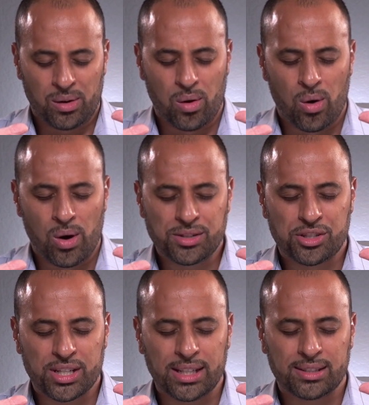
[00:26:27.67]
Lord
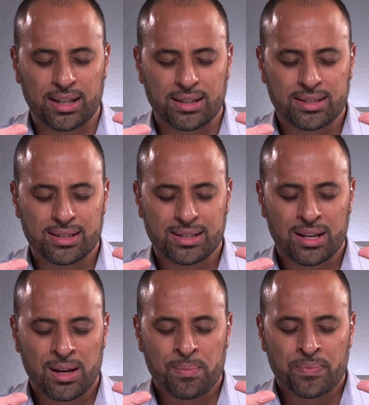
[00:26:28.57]
Jesus,
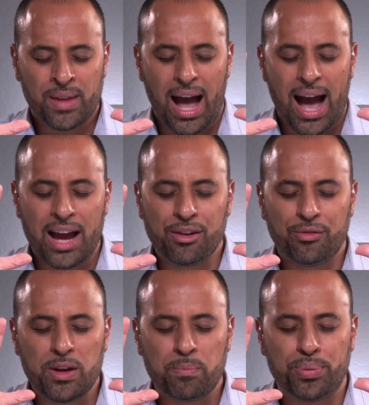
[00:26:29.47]
I
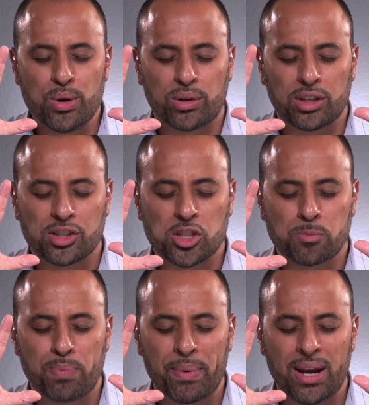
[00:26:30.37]
rebuke the
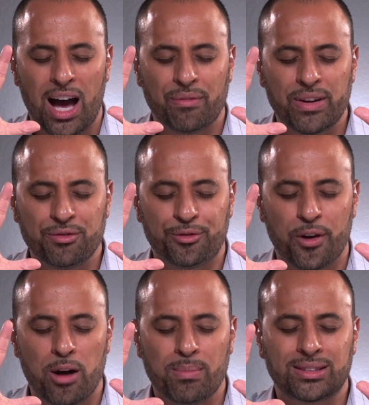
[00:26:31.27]
spirit of
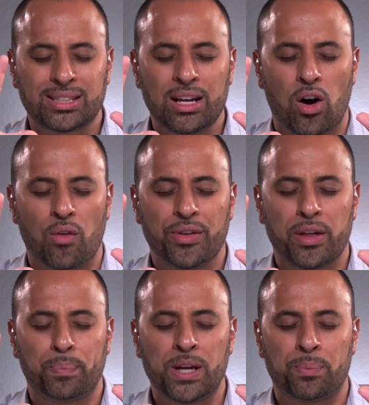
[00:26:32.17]
infirmity over
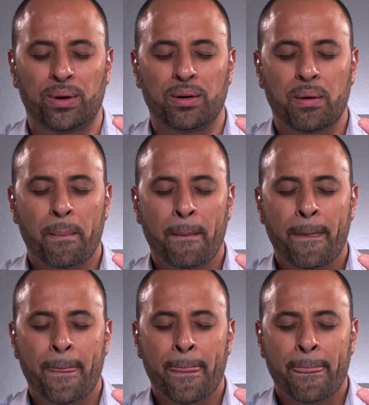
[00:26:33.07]
the people.
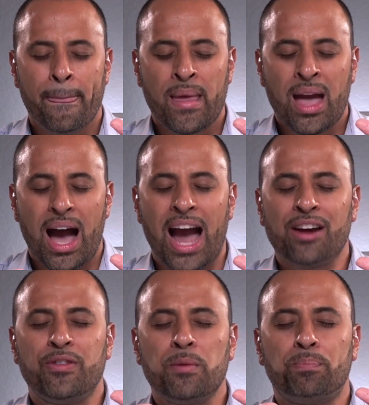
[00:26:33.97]

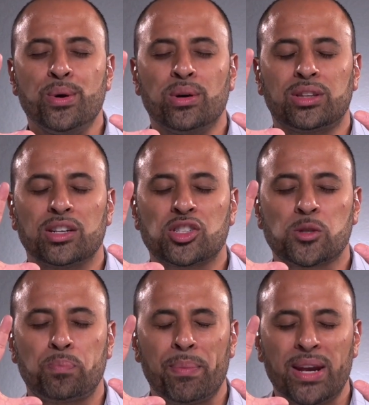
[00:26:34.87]
I rebuke the
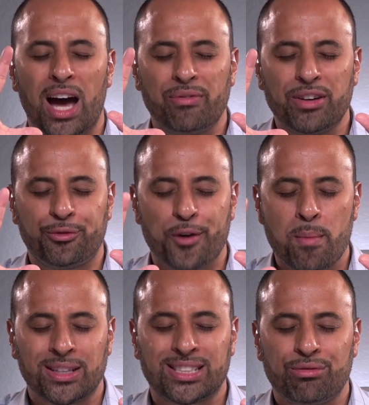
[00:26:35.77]
spirit of
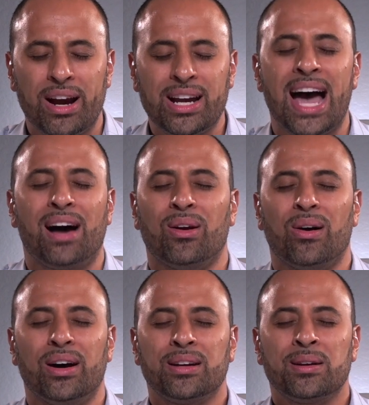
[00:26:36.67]
infirmity right now,
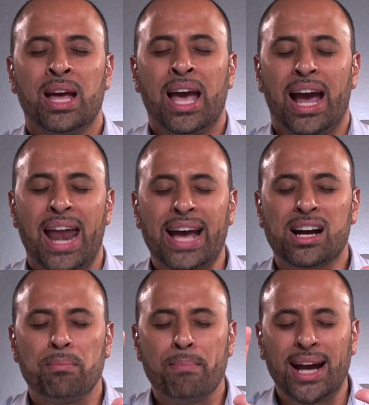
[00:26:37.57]
Lord. And I
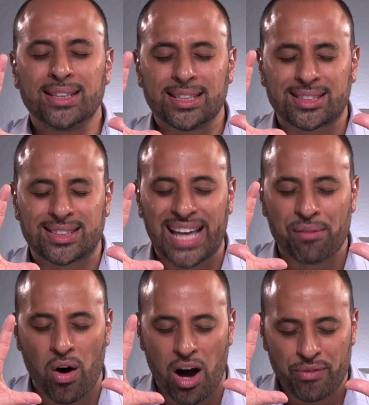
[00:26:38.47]
command this
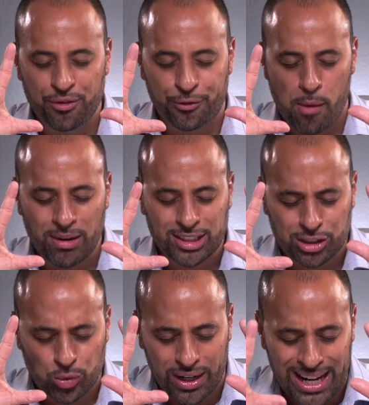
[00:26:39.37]
devil of infirmity
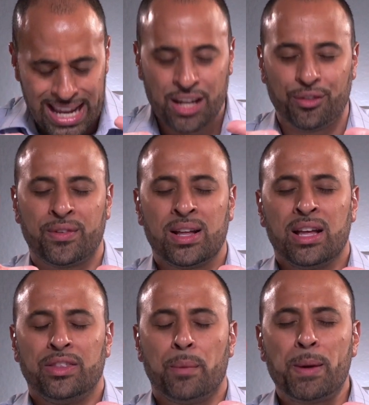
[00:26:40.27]
to leave
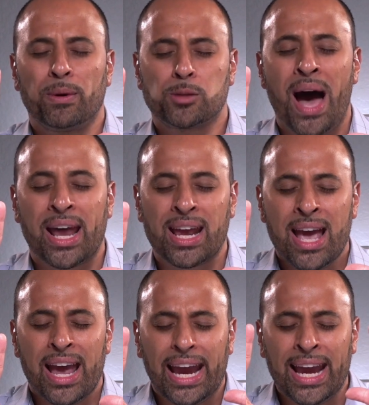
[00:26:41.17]
the people's body.
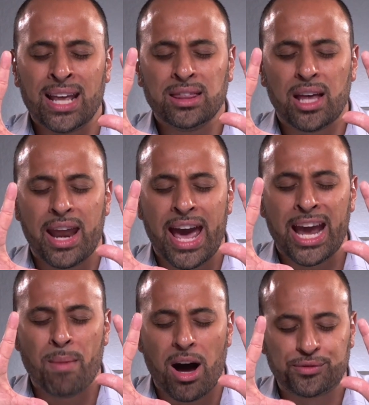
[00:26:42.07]
In the
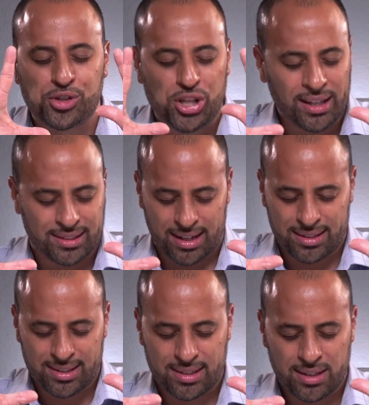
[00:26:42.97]
name of Jesus,
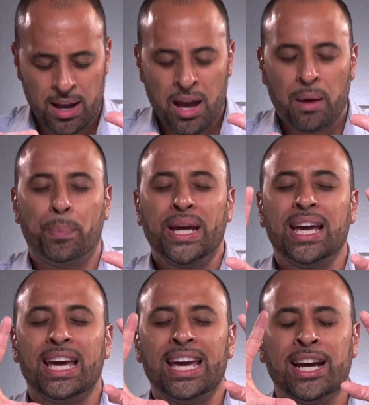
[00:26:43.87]

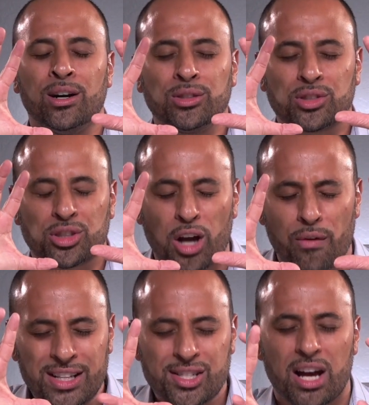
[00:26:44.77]
be healed,
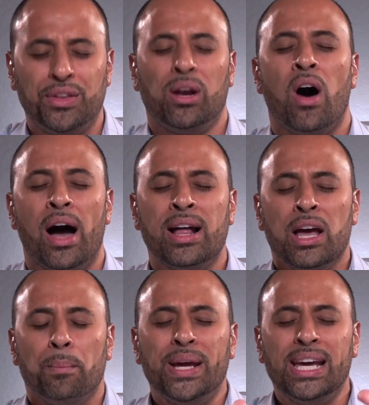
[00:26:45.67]
servants of the Lord.
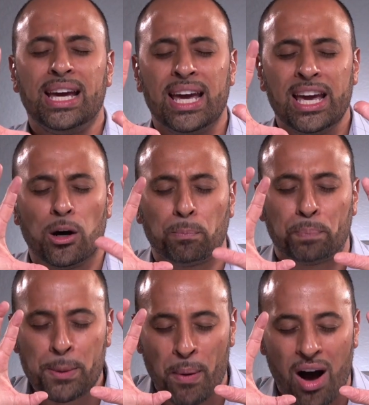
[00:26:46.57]
Be healed,
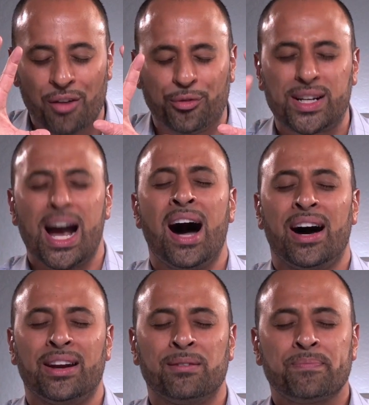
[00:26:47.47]
people of
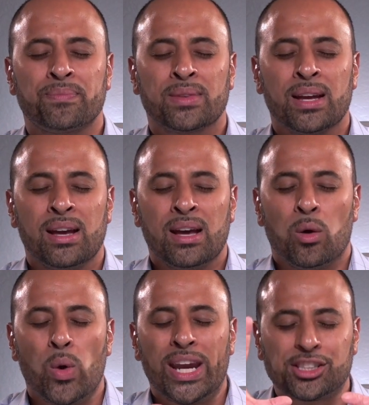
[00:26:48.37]
God.
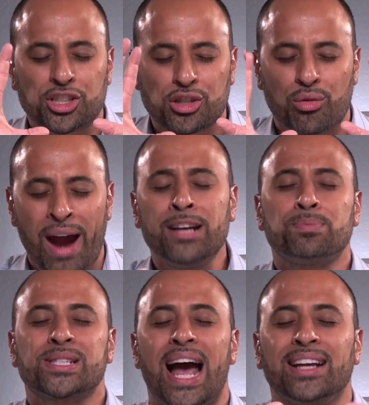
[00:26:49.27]
With his
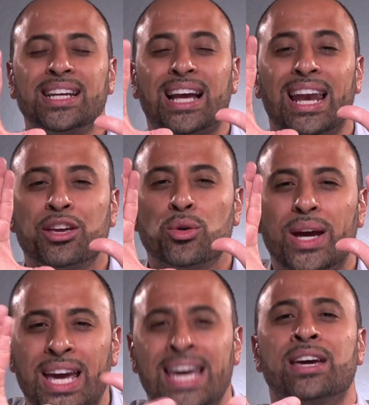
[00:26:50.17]
stripes I declare you
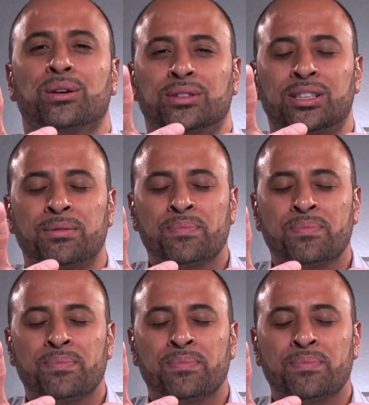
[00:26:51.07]
healed.